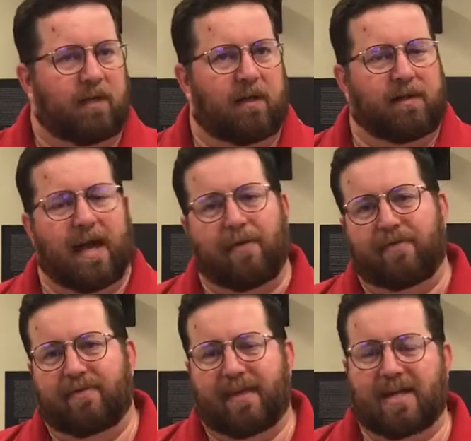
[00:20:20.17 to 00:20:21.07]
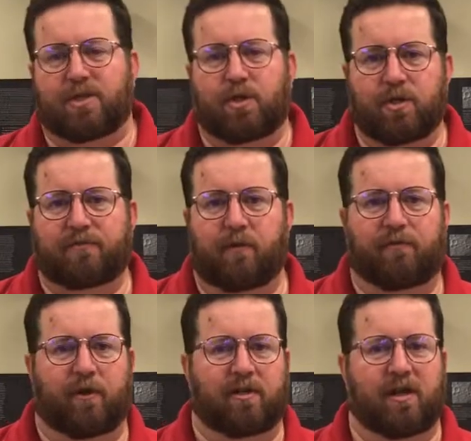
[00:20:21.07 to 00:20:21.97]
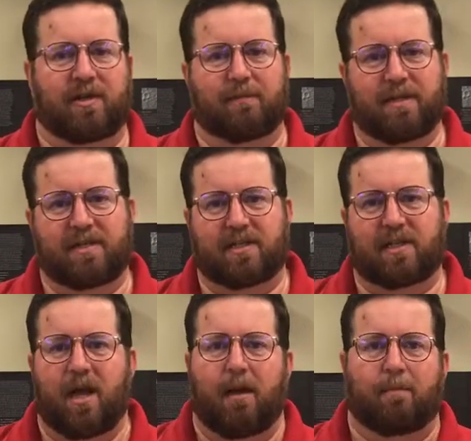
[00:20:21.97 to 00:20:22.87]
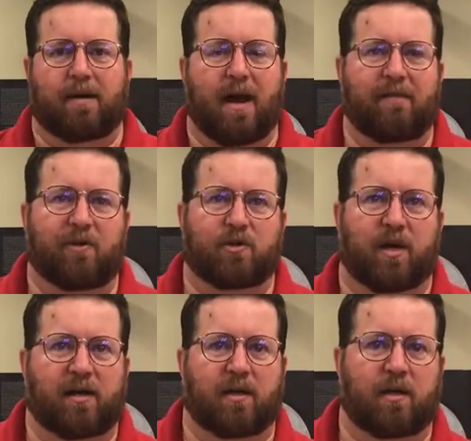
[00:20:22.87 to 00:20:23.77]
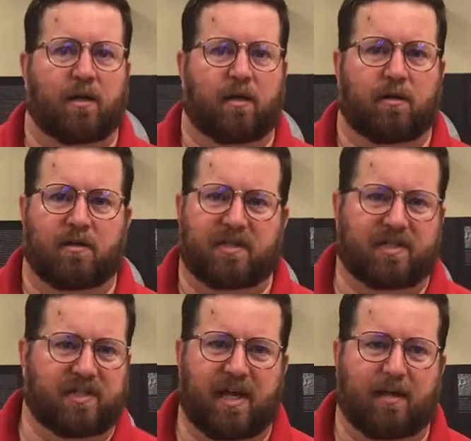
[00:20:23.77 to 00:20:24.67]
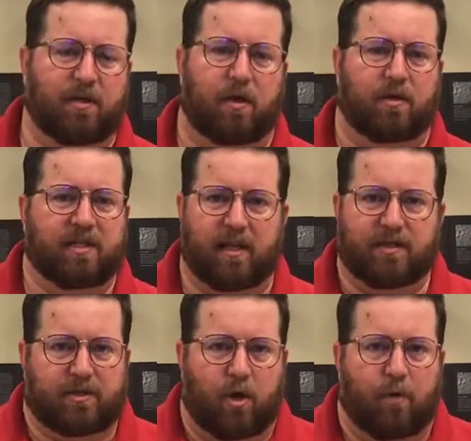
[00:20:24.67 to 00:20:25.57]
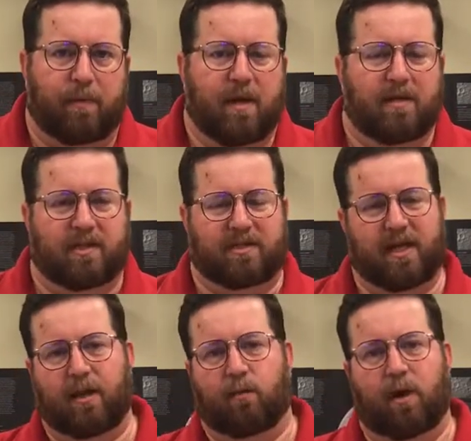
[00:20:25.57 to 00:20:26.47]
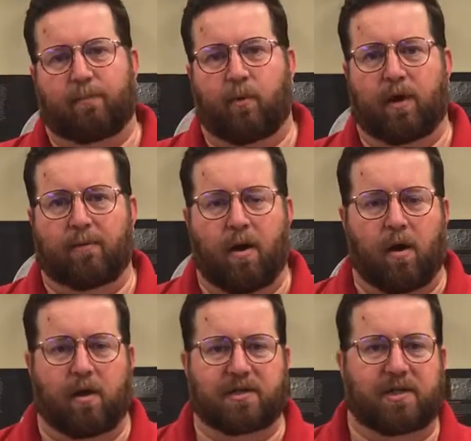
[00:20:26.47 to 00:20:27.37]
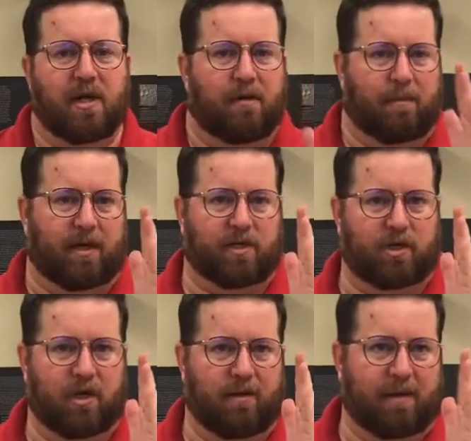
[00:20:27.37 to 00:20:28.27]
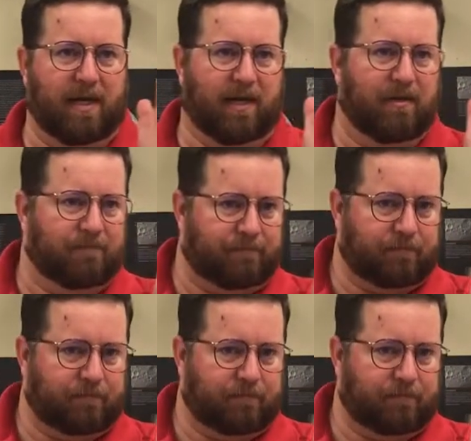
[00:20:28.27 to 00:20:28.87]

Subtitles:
Now, that's useful for conducting business, but not if you're trying to set your telescope to tell it where to point at Mars, because you're going to be